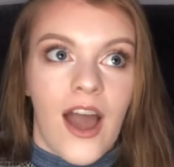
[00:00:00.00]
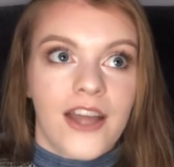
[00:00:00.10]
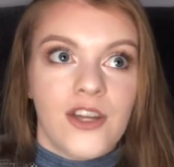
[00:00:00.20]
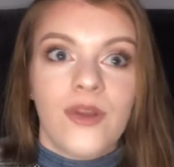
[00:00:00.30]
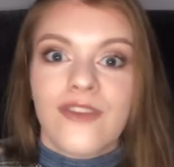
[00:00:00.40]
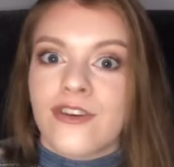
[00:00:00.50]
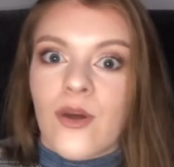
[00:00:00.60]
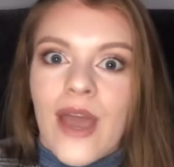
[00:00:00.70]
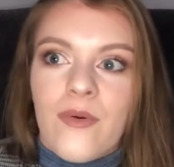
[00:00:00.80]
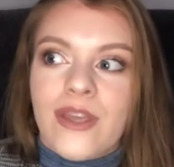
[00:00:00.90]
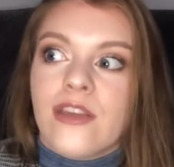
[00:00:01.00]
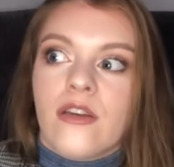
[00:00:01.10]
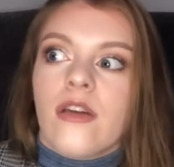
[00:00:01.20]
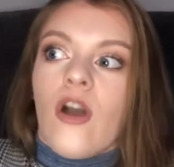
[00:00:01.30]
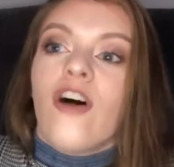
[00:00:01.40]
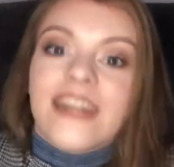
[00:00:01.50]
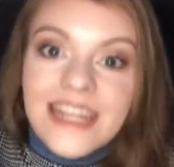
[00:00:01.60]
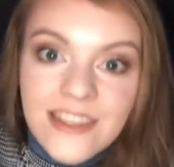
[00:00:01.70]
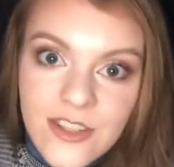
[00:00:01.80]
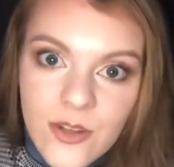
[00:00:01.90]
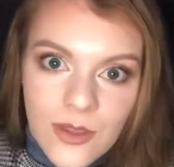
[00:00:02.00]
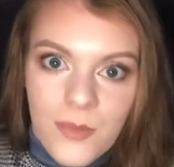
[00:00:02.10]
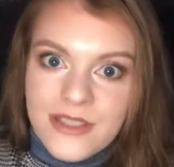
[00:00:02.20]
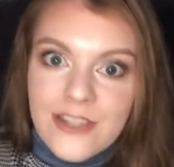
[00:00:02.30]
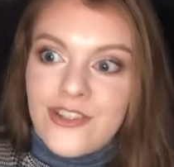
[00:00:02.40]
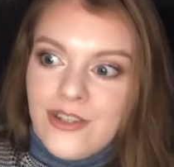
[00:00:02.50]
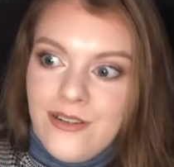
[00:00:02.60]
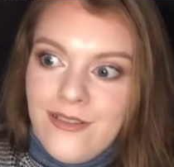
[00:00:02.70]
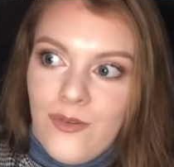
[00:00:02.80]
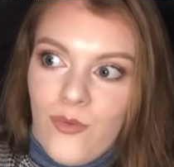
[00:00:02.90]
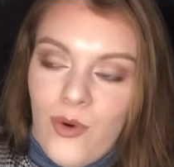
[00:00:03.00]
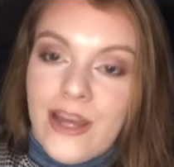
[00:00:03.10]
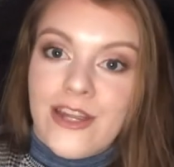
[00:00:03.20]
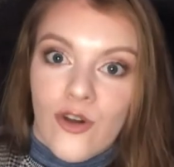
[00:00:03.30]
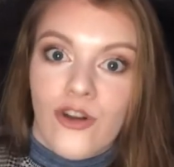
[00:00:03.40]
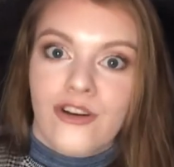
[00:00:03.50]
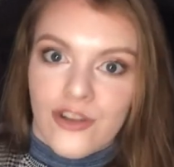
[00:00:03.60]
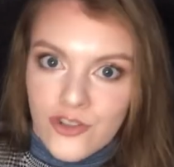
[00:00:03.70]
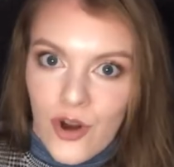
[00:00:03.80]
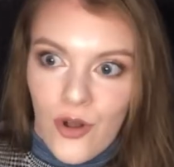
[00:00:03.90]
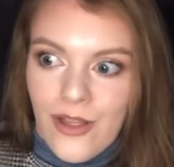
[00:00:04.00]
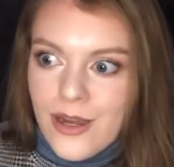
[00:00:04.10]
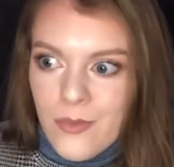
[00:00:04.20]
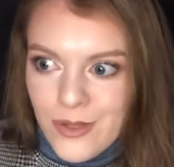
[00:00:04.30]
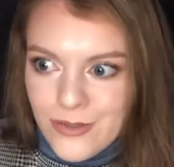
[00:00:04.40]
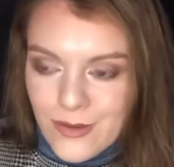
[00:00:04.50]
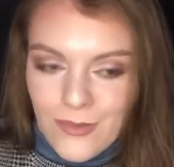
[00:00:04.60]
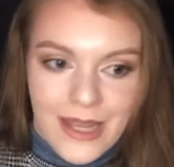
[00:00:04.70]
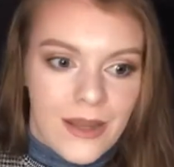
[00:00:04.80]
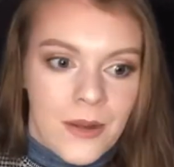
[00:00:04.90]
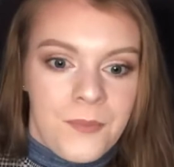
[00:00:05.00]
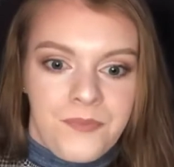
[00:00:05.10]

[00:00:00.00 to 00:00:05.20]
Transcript: I don't even know how he got into the position where he could control and abuse them. Like,